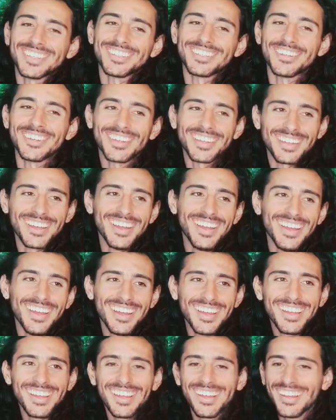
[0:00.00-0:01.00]

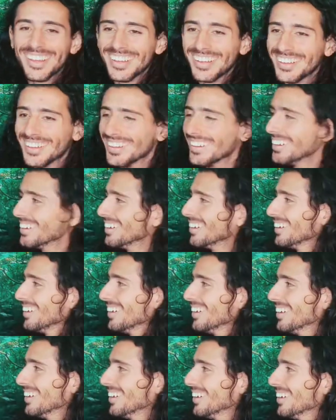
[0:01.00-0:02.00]

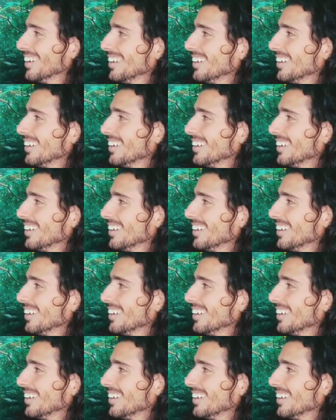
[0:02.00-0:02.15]
(silent)